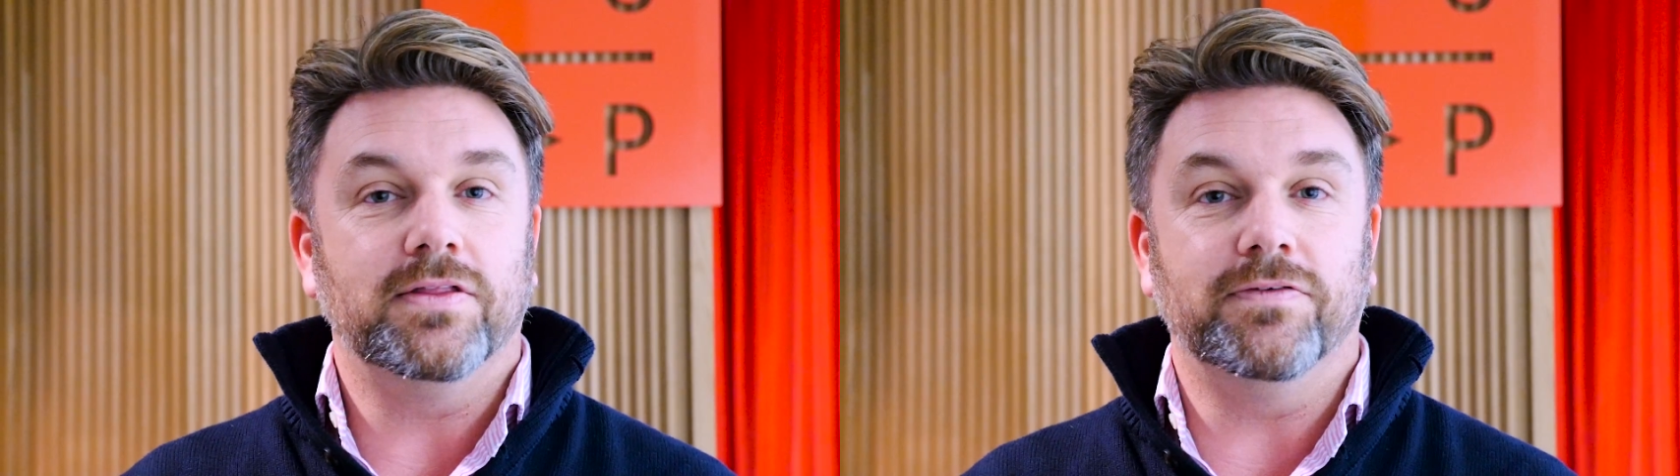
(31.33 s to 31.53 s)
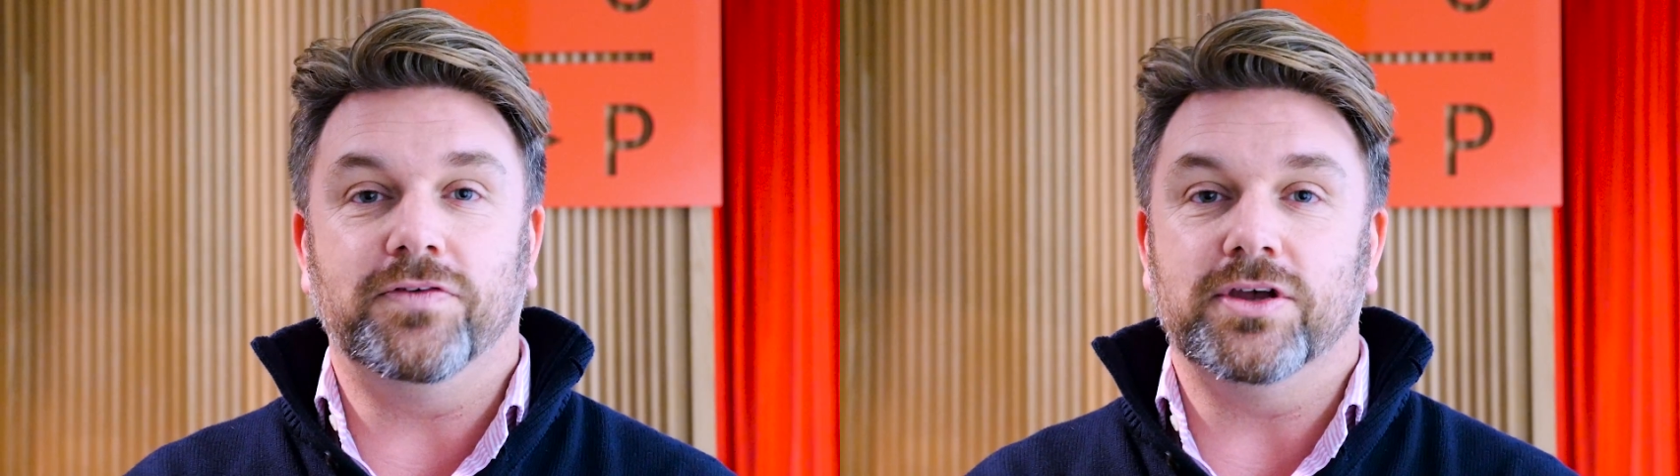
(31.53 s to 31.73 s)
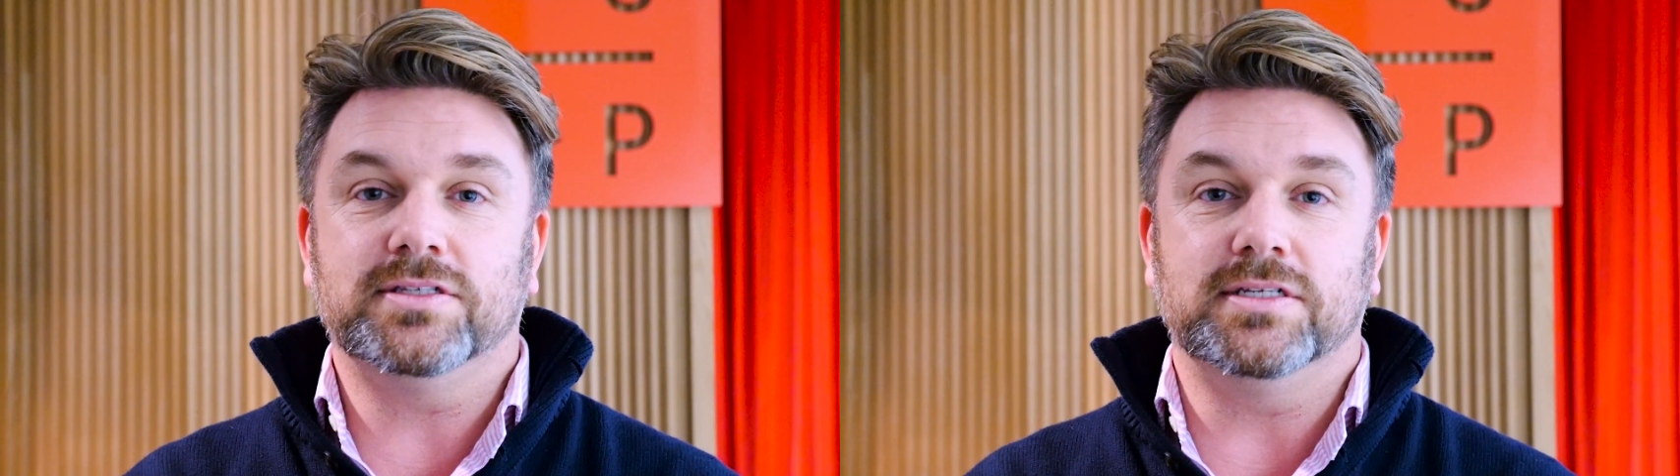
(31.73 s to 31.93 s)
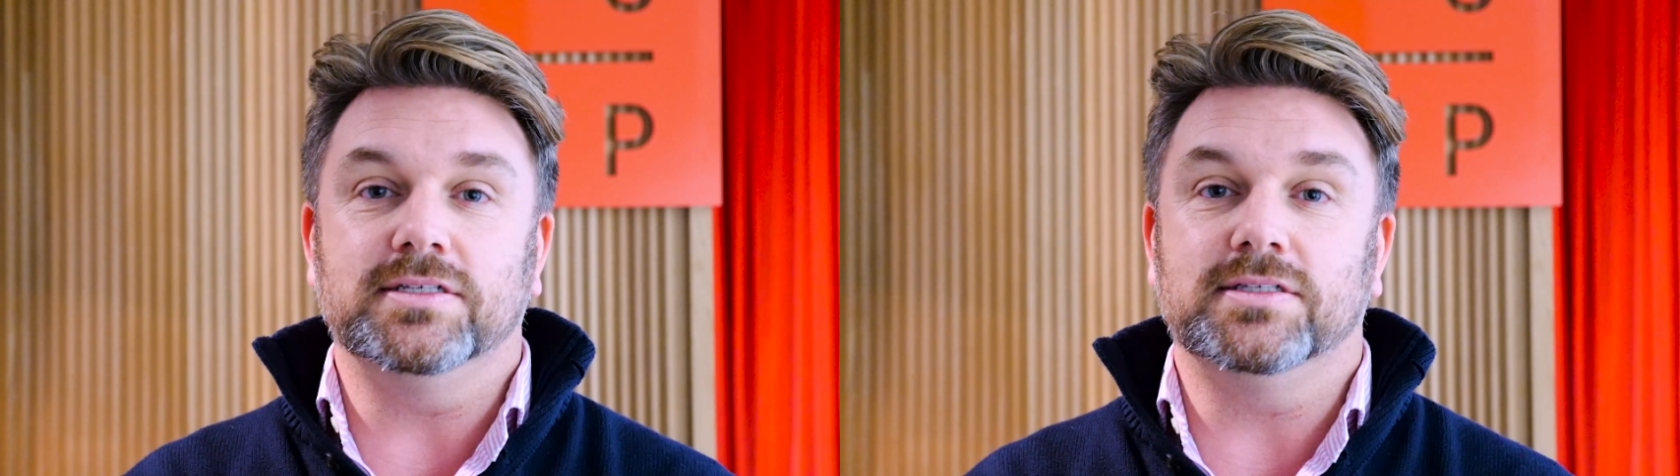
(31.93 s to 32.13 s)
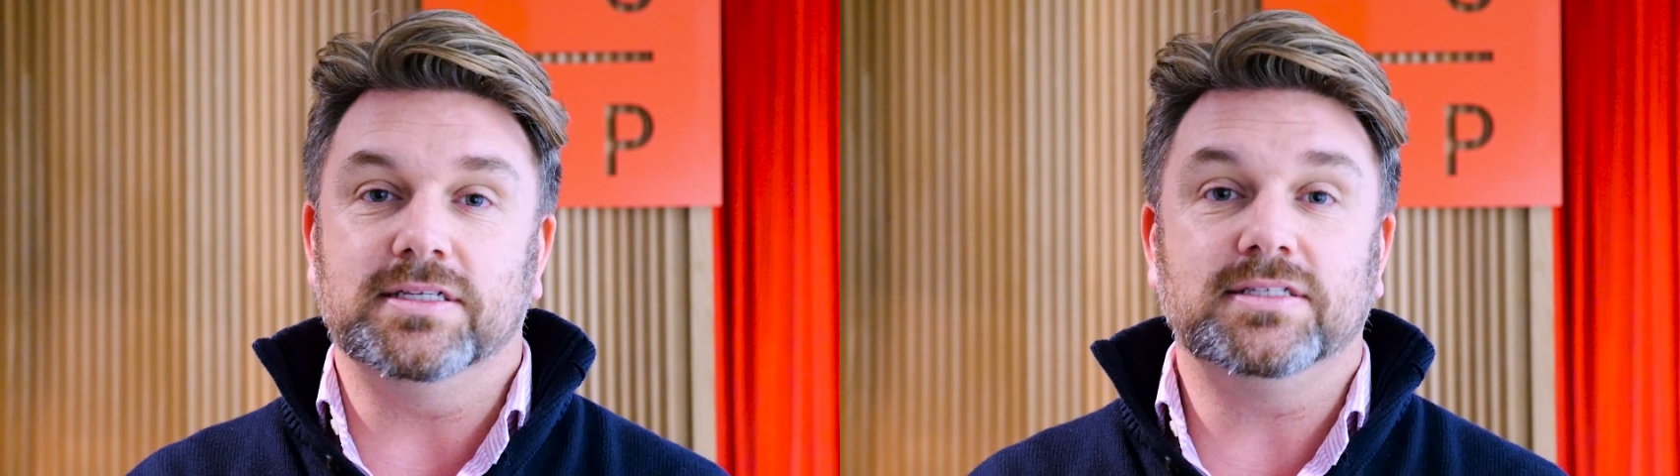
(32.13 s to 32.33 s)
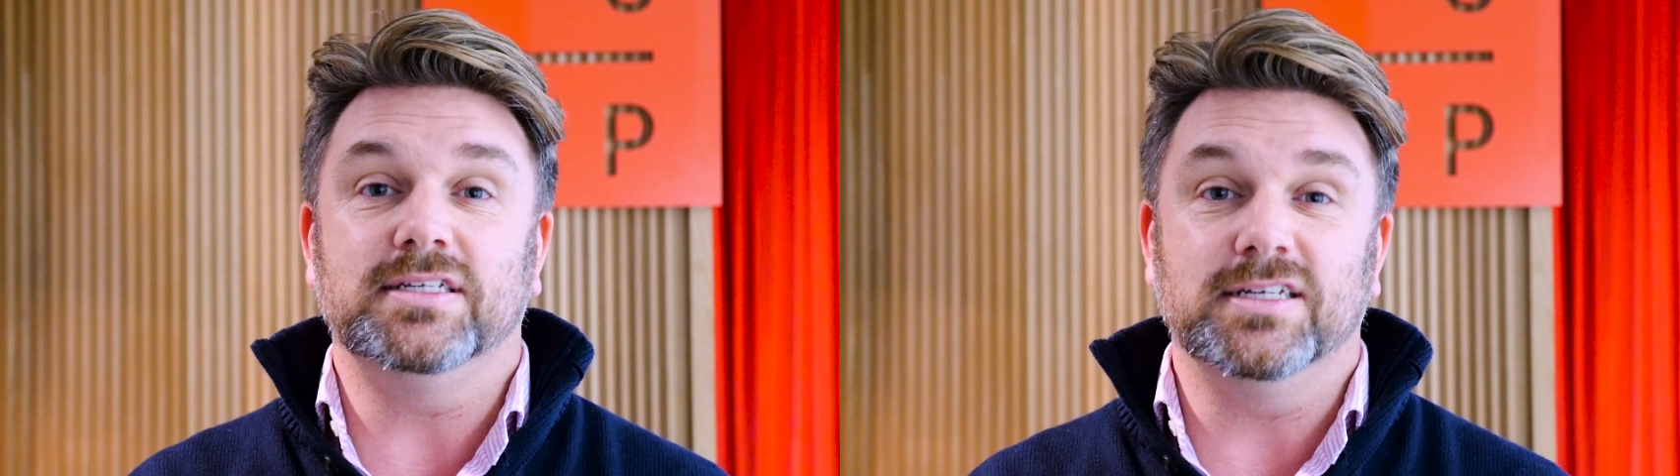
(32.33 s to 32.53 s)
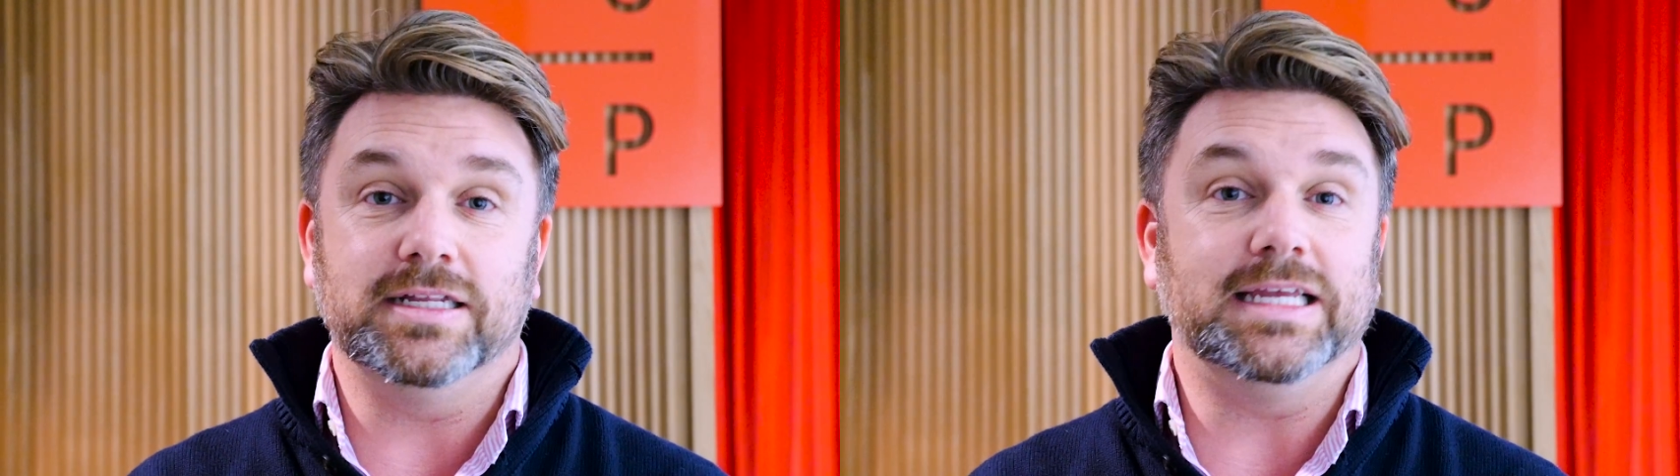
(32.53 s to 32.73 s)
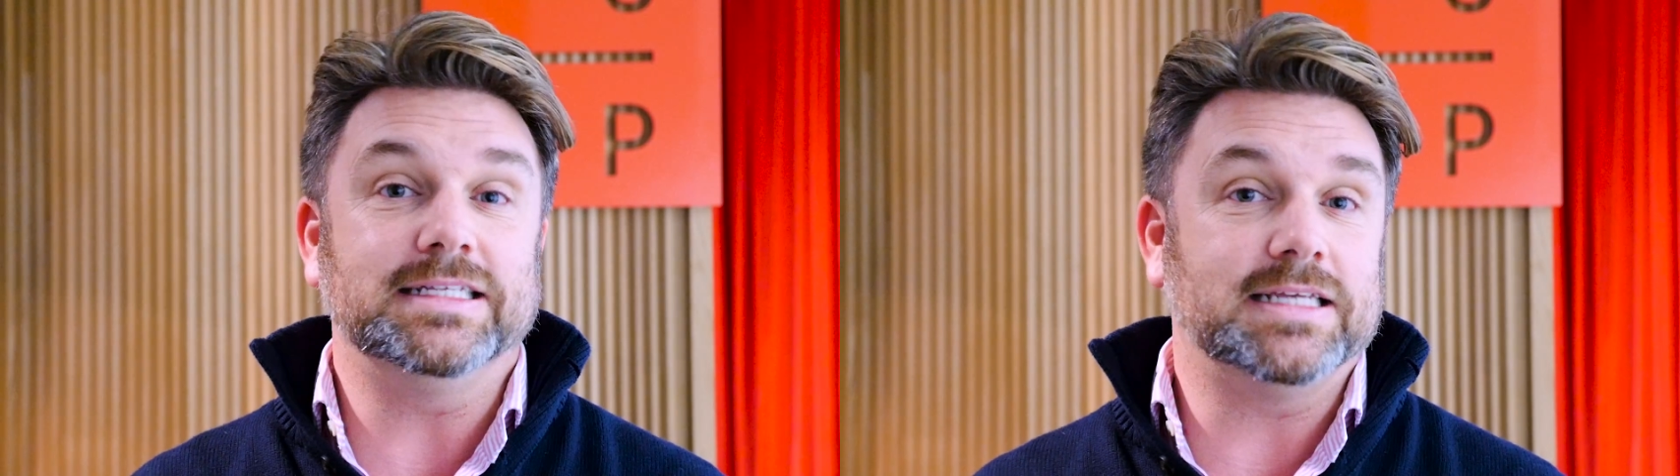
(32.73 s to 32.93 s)
The first is this
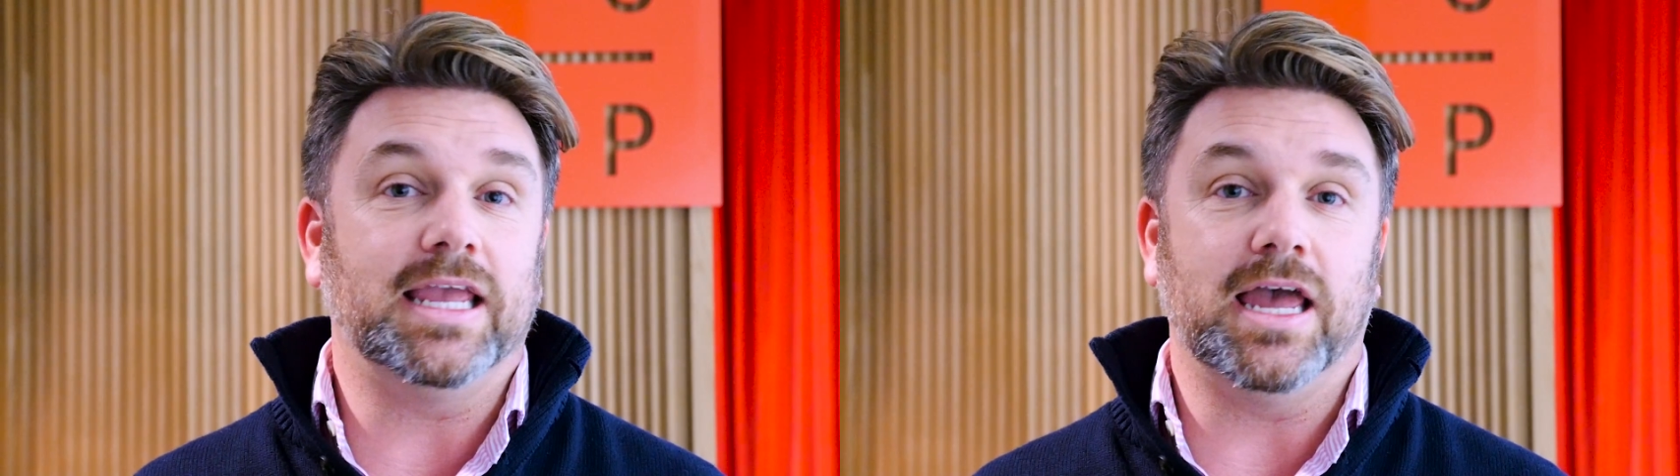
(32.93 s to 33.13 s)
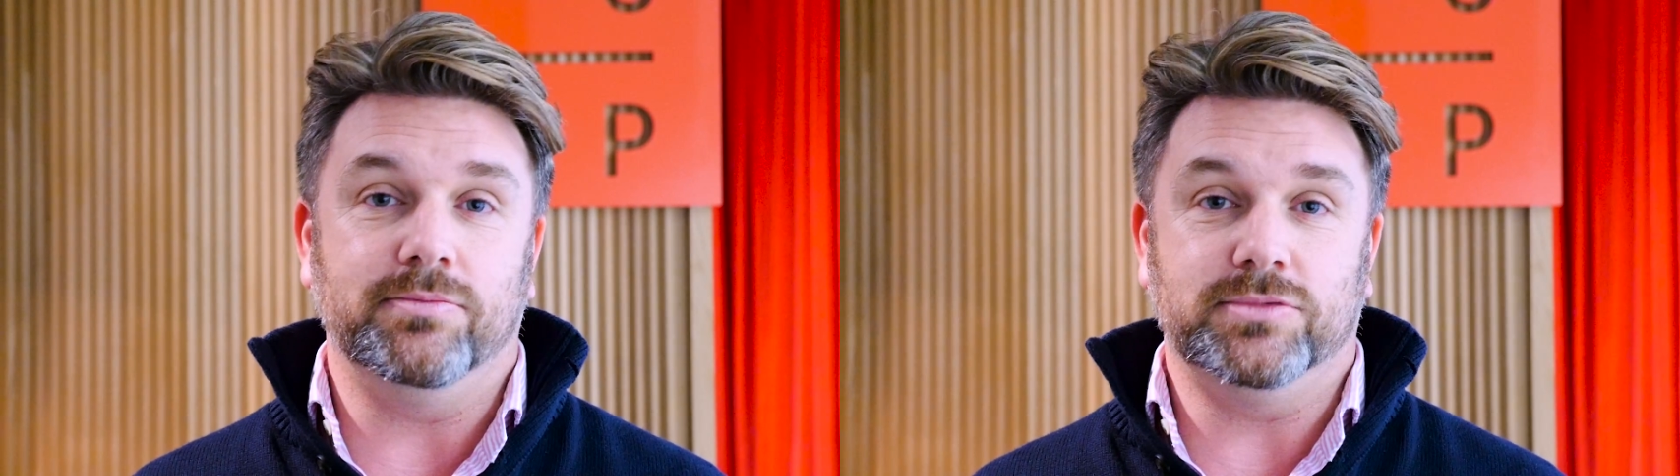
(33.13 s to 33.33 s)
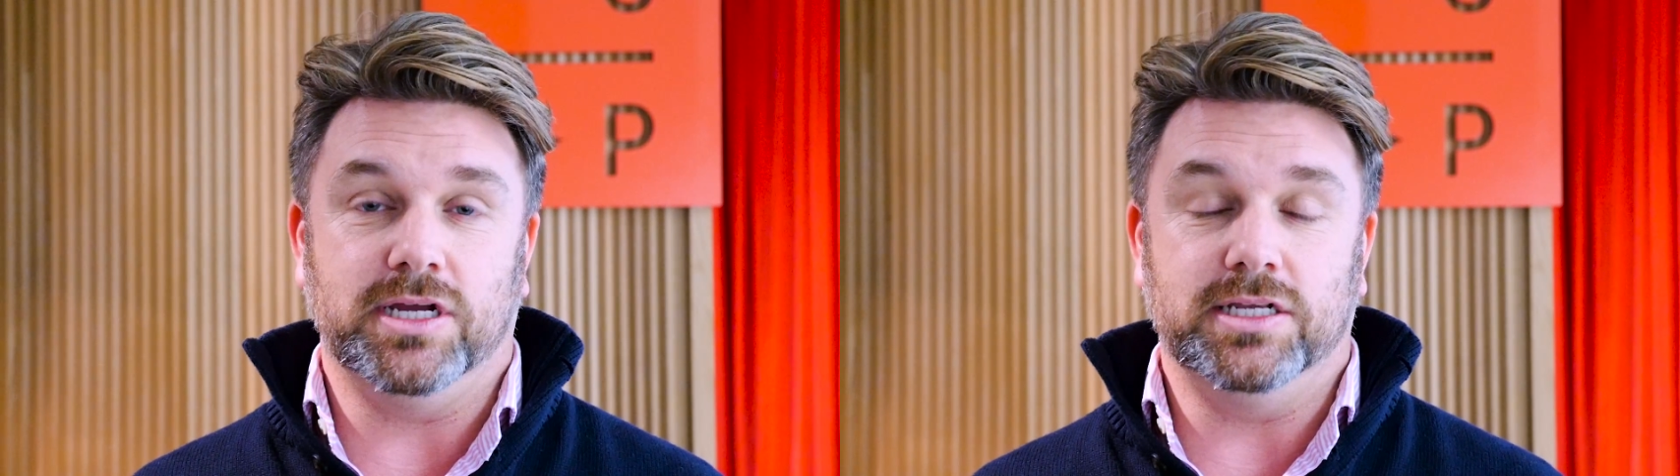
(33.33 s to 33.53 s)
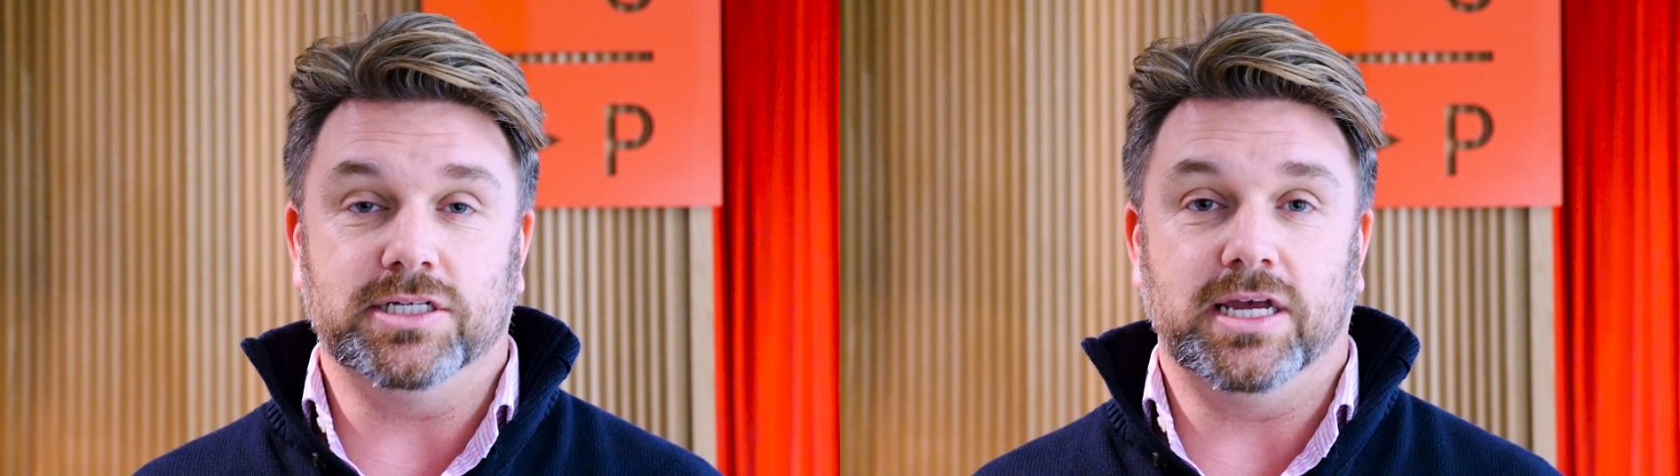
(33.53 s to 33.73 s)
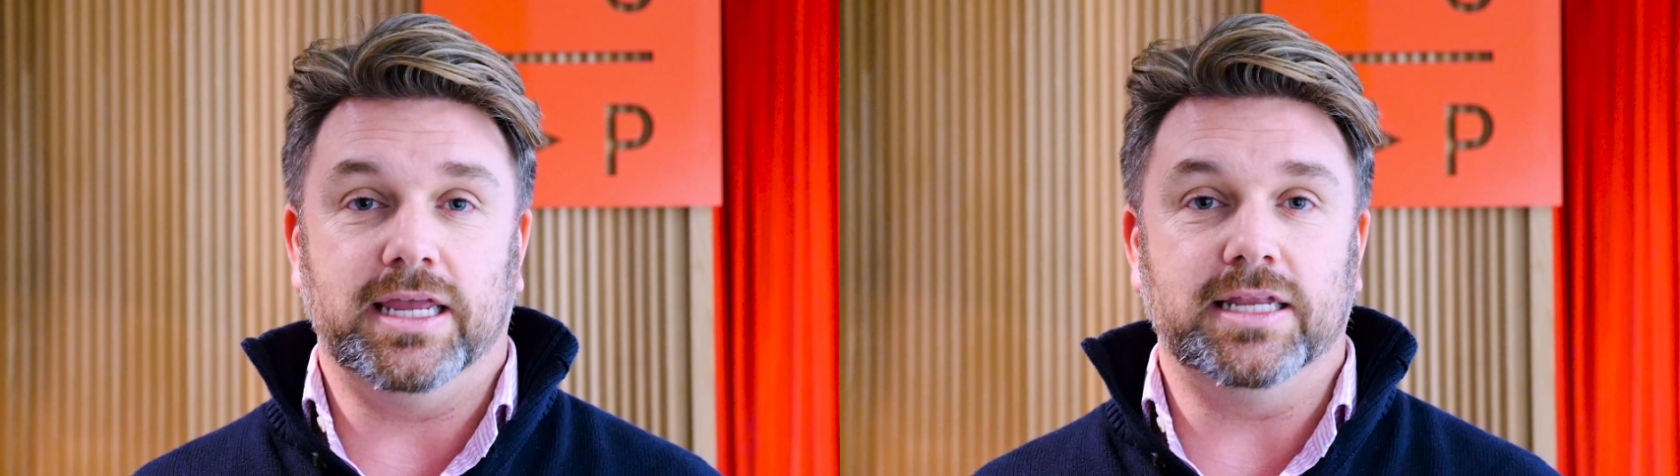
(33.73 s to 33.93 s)
deal is a game changer.